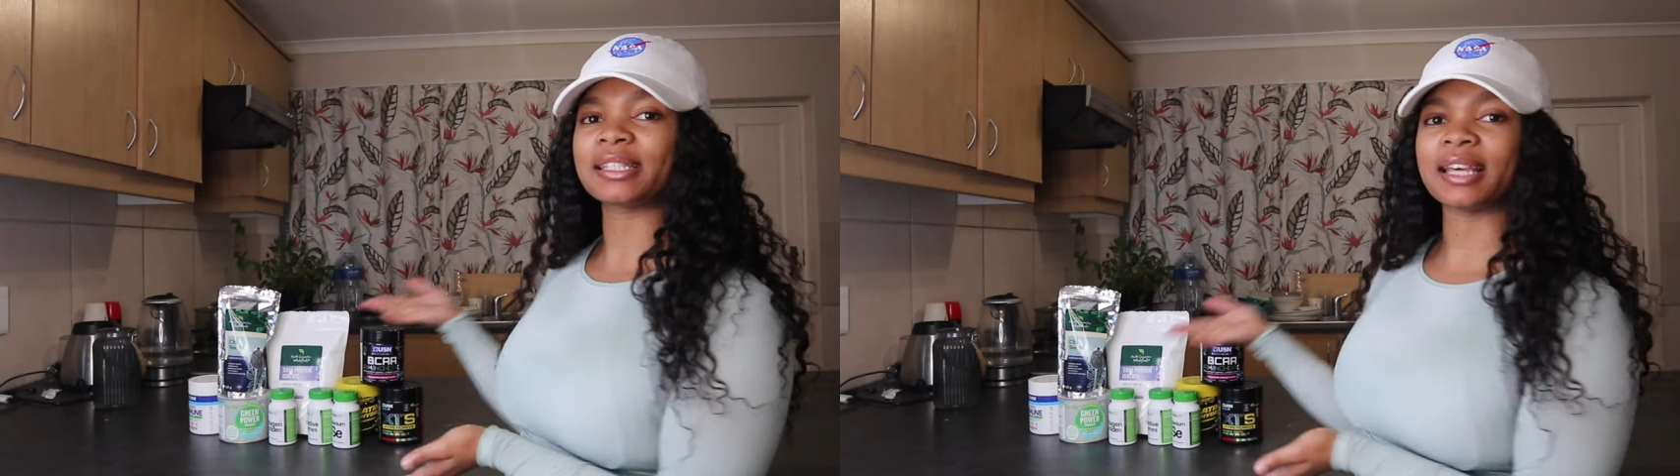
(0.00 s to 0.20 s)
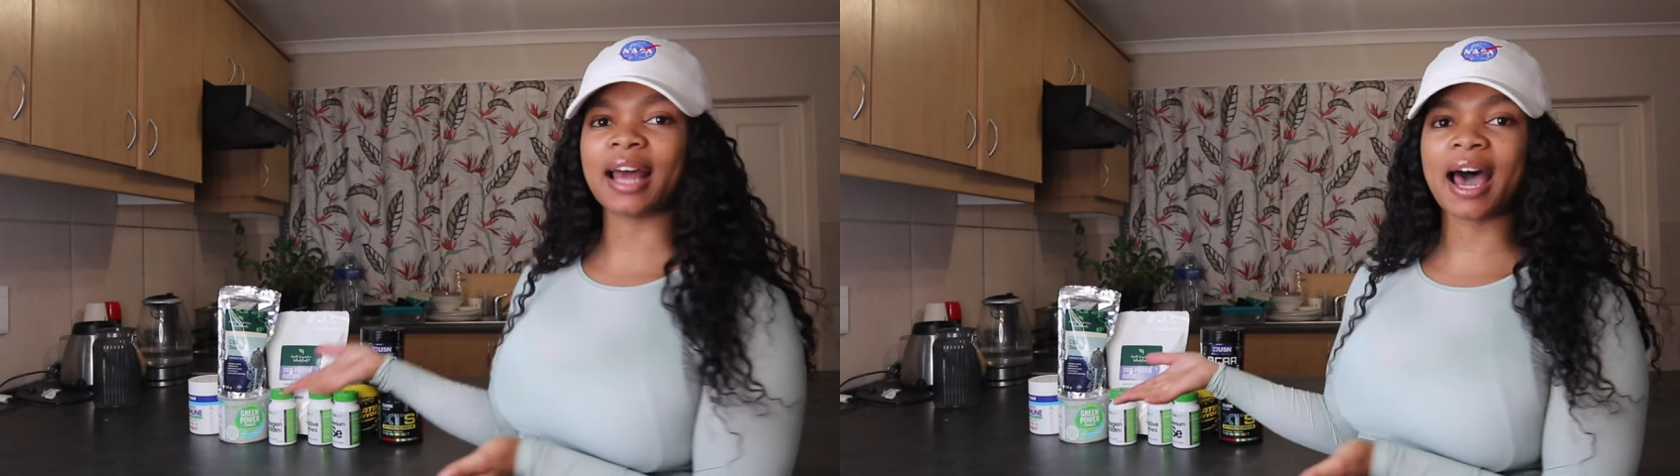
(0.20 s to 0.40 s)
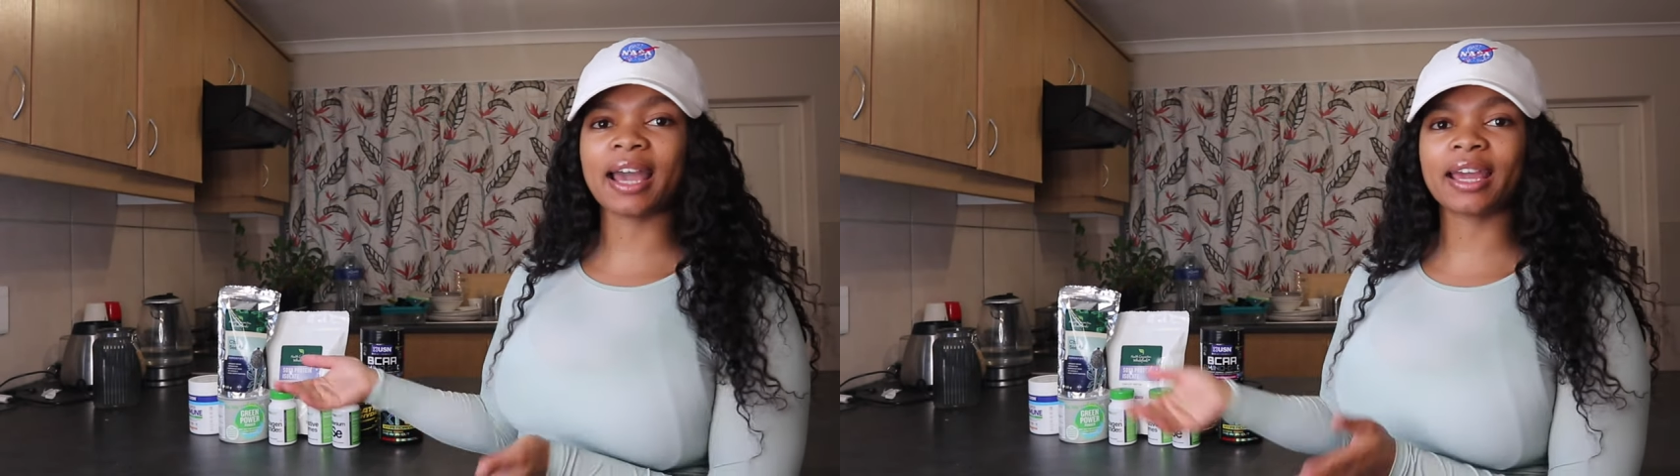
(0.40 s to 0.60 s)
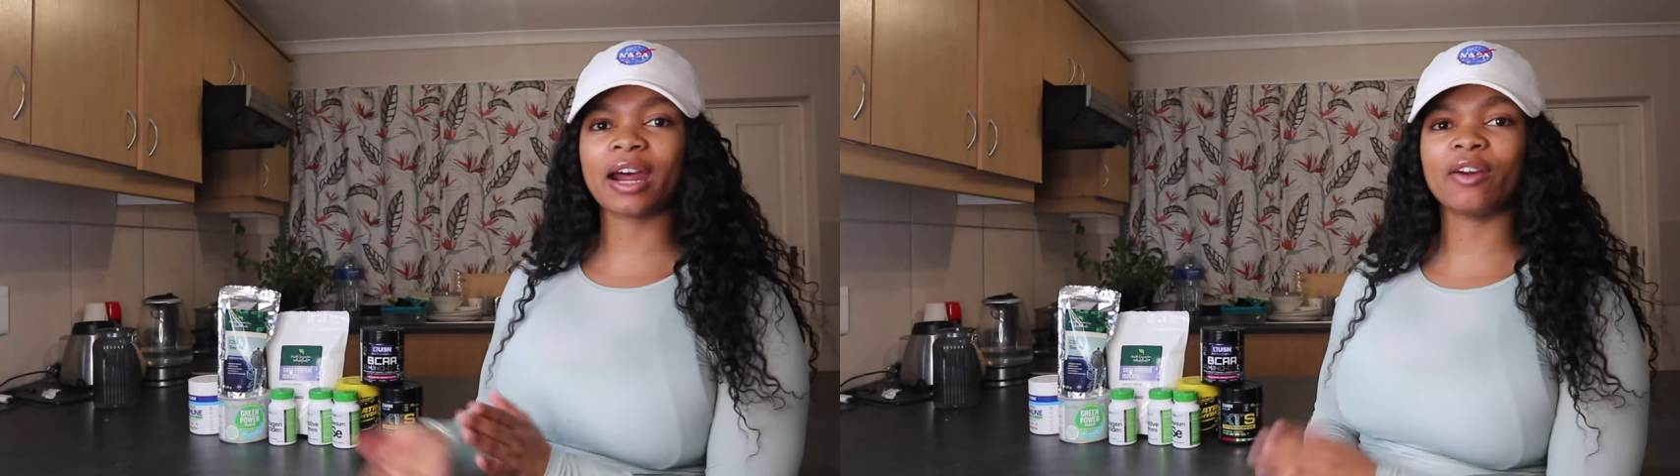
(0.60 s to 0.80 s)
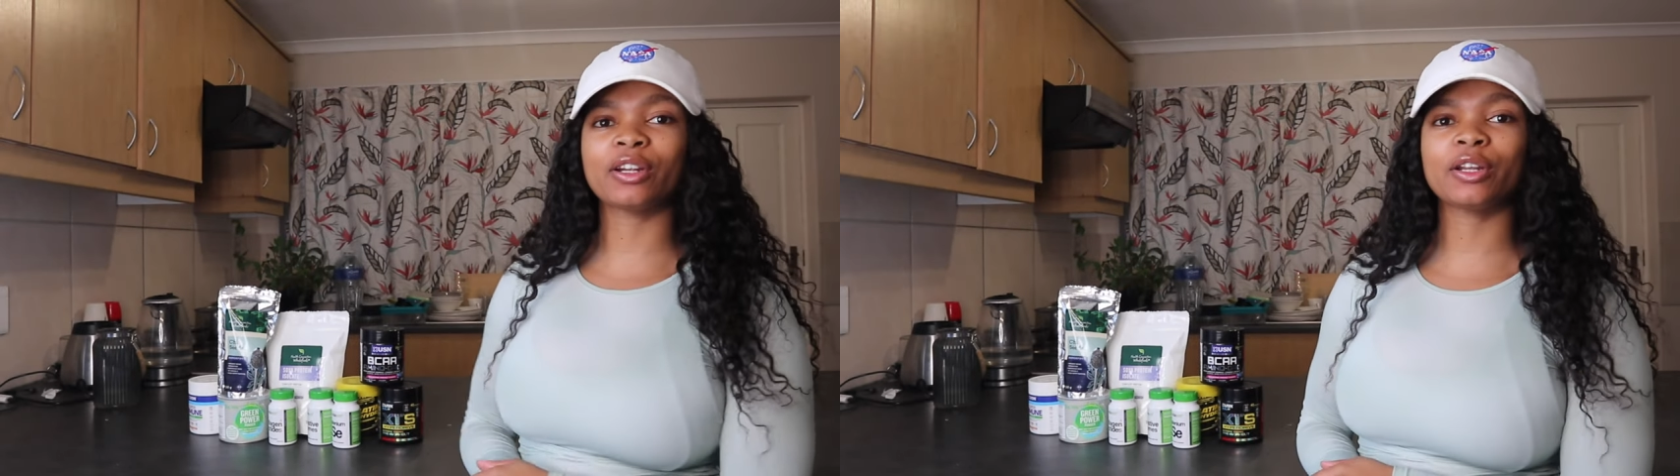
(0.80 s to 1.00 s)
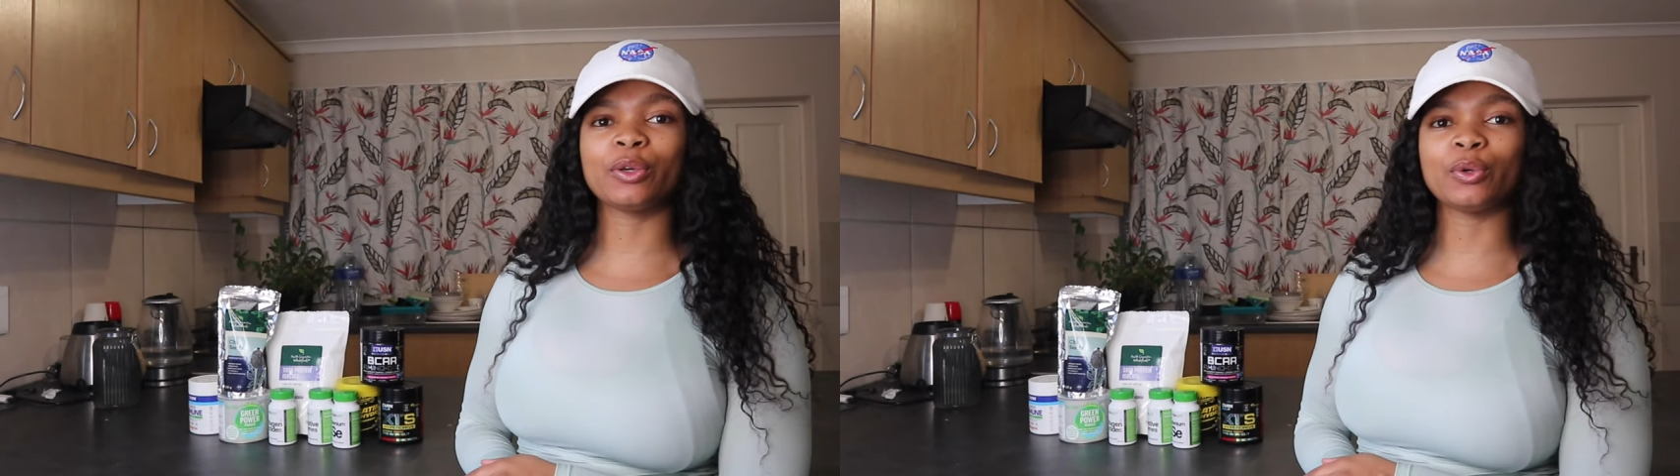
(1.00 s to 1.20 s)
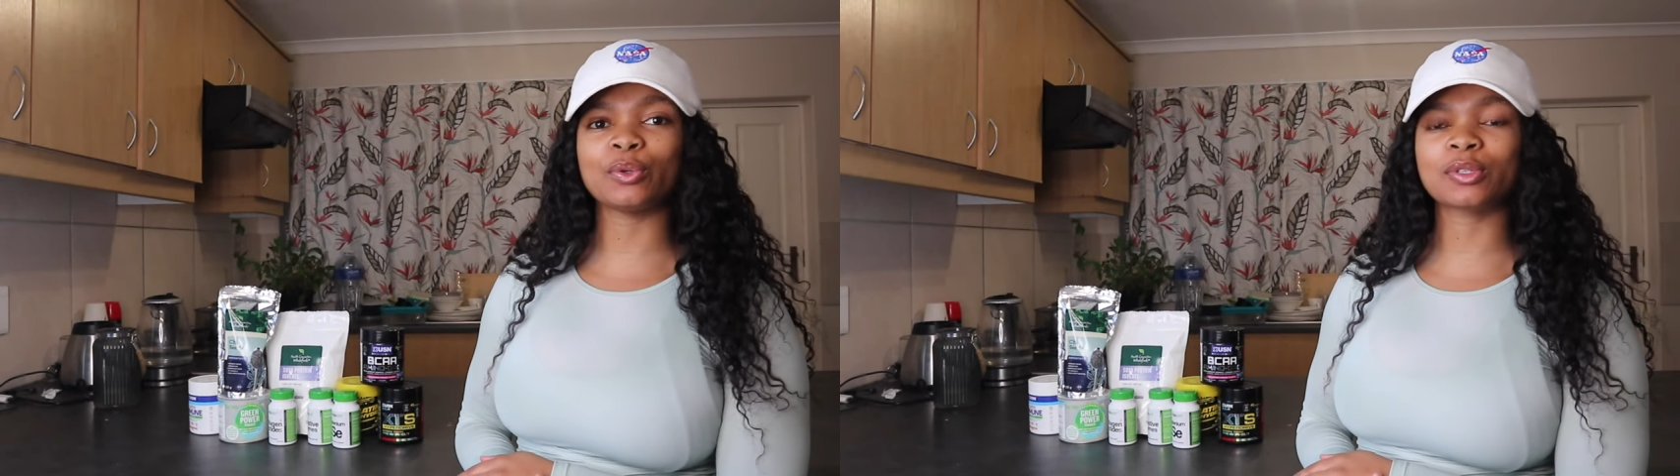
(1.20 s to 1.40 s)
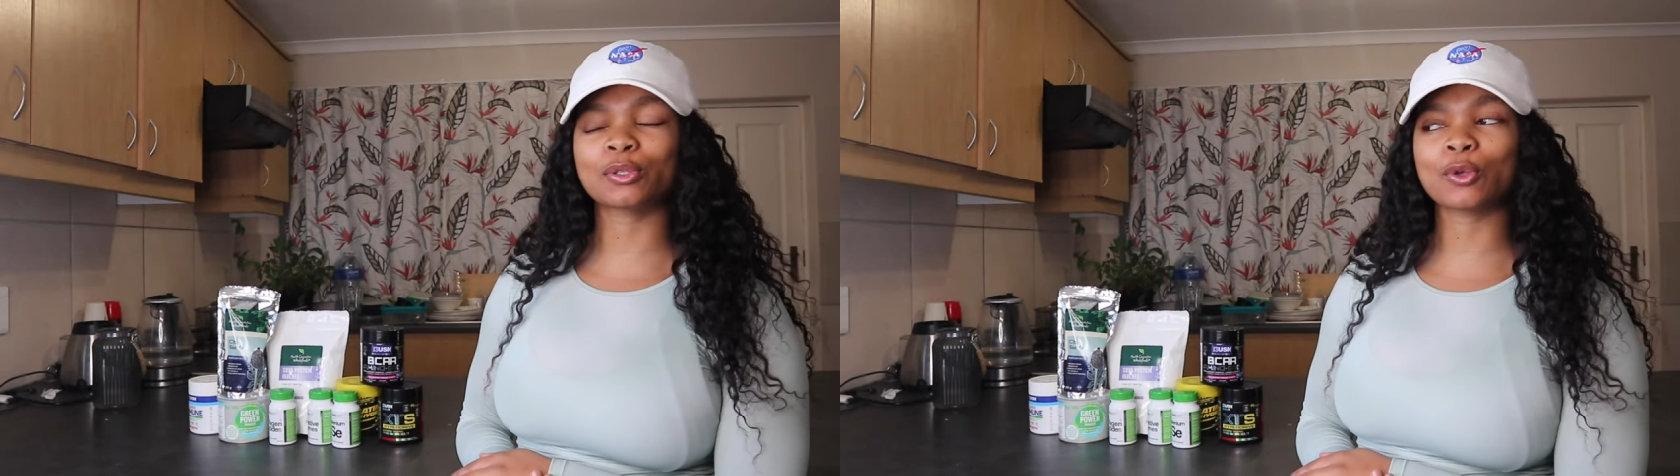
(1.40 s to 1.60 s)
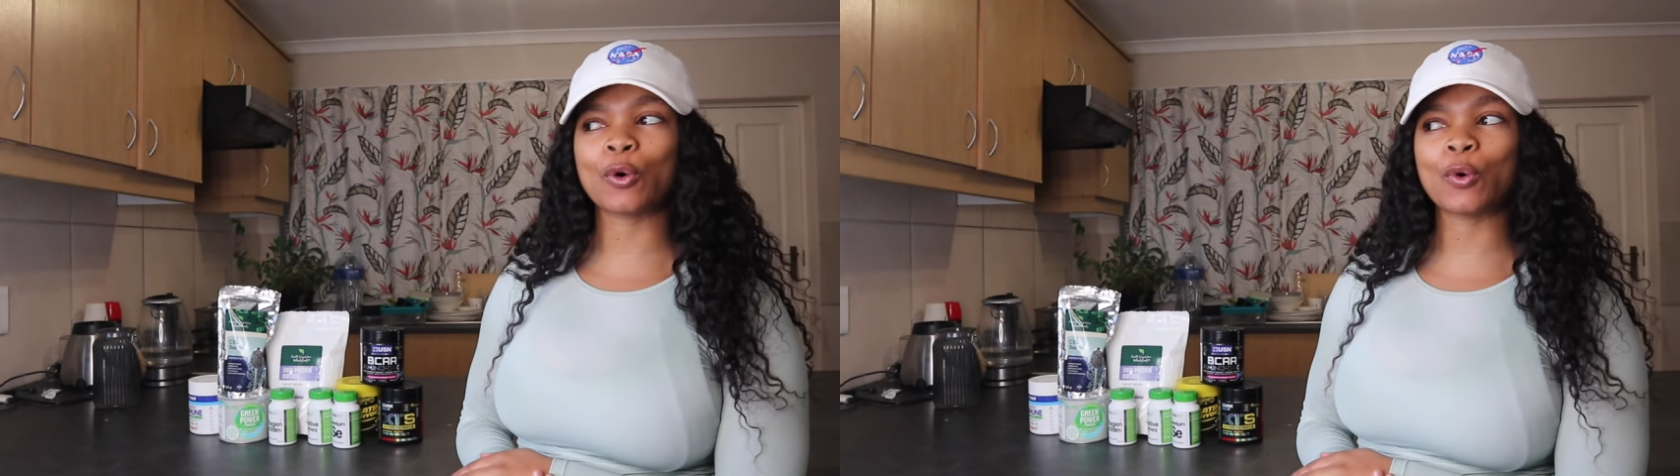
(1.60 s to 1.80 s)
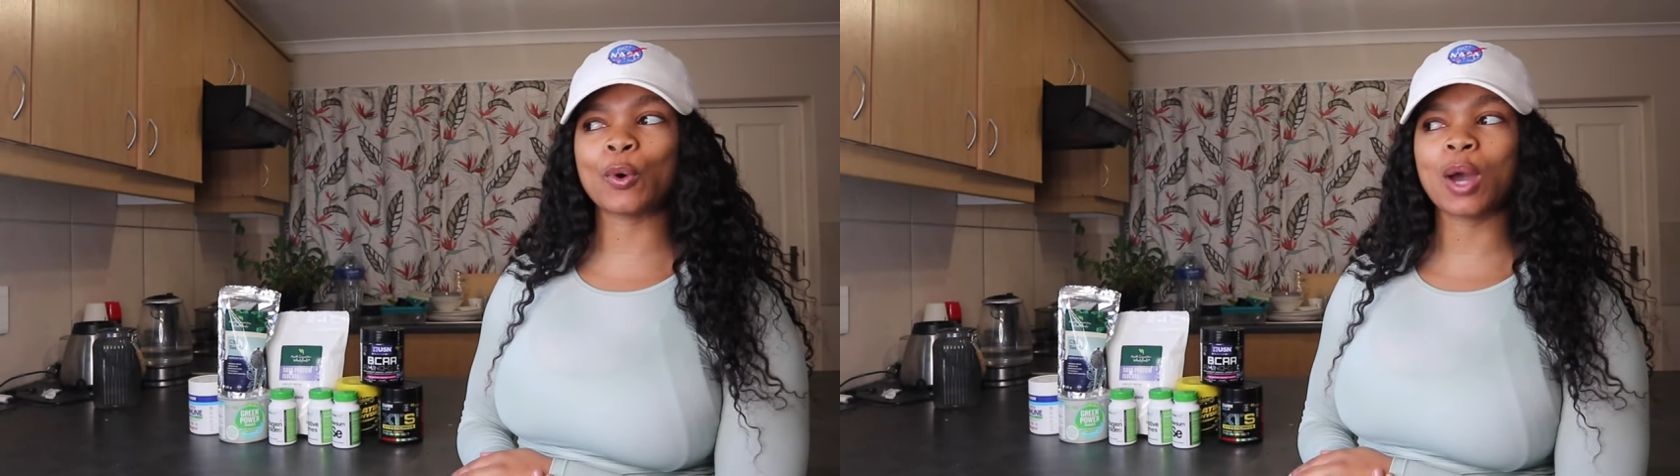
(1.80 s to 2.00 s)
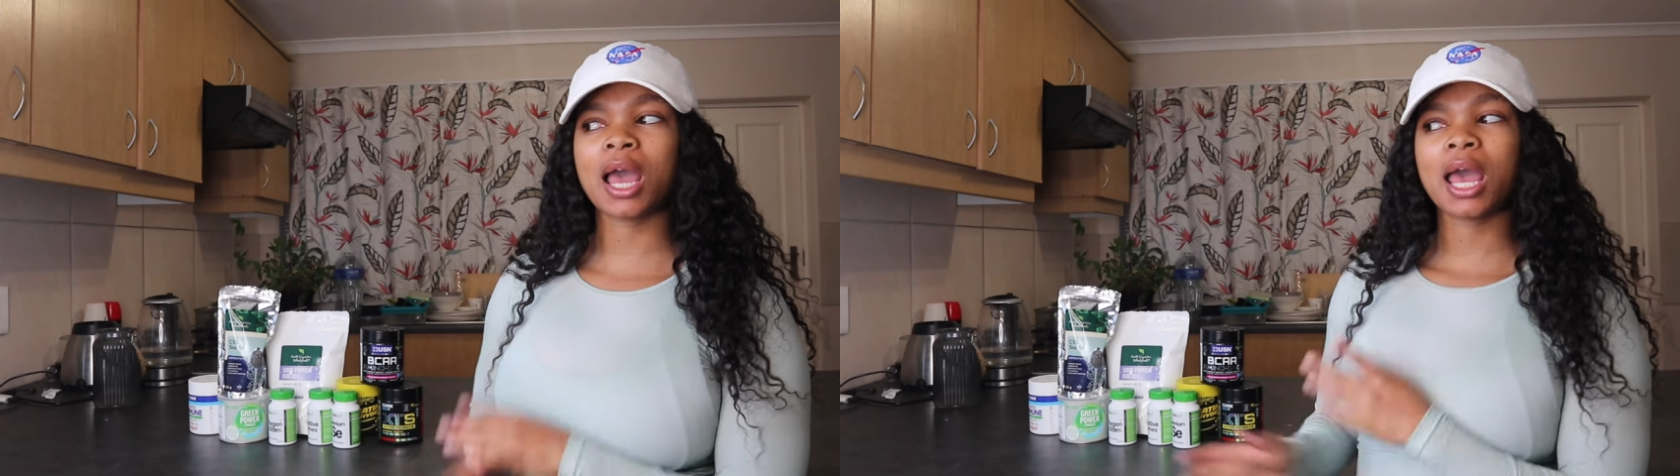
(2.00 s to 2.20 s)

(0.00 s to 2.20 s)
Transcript: that I currently use, so